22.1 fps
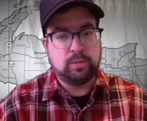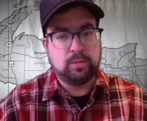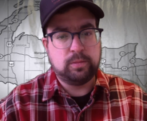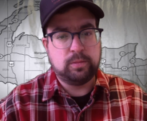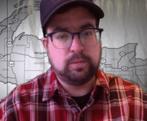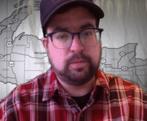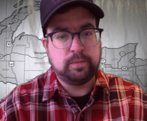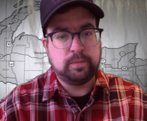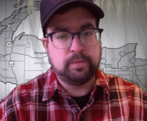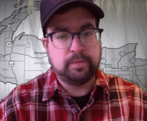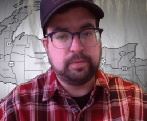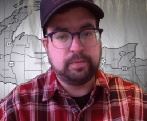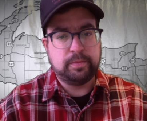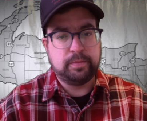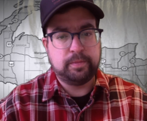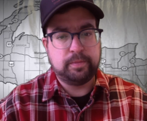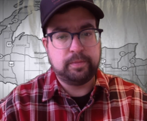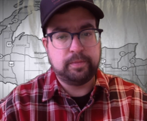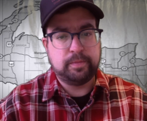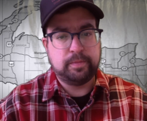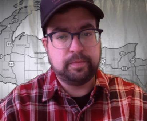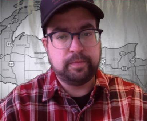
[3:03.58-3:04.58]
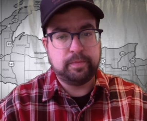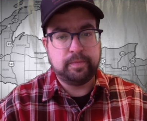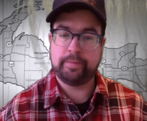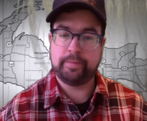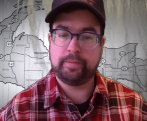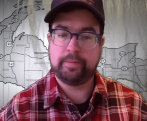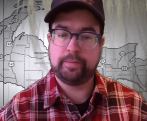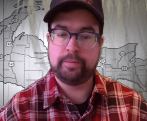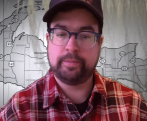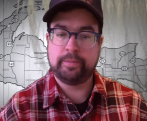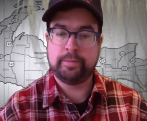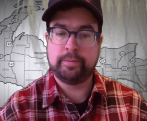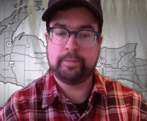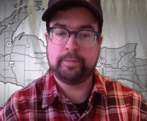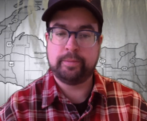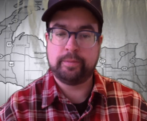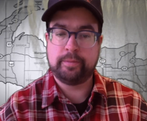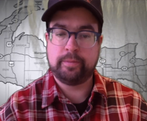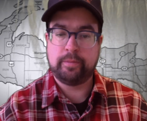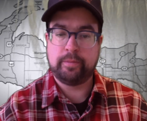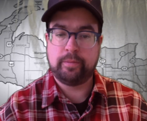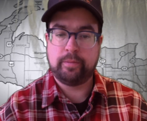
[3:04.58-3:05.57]

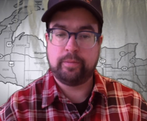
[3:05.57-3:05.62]
Nobody speaks.